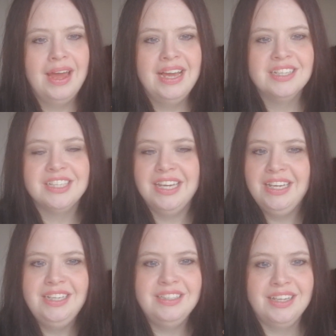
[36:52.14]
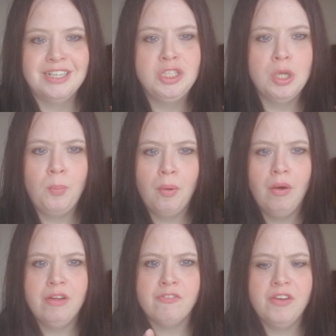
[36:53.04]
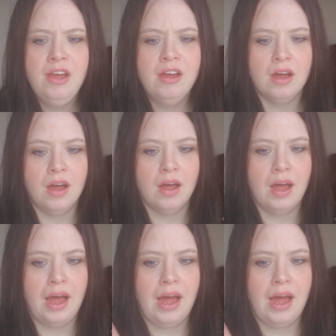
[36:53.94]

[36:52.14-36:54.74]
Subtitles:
It's easier to point finger.